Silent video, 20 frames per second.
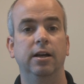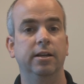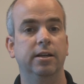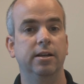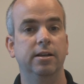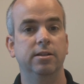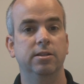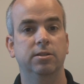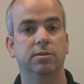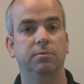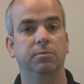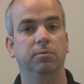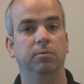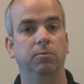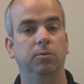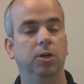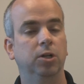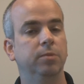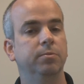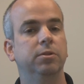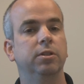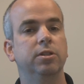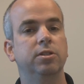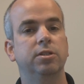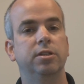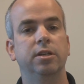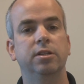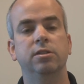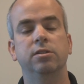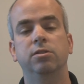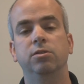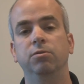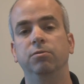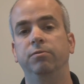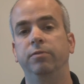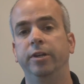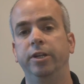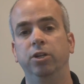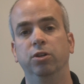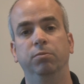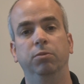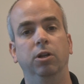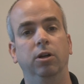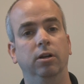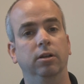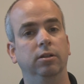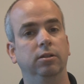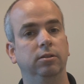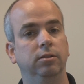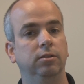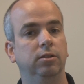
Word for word: Hi guys, welcome to the Season 2 video blog.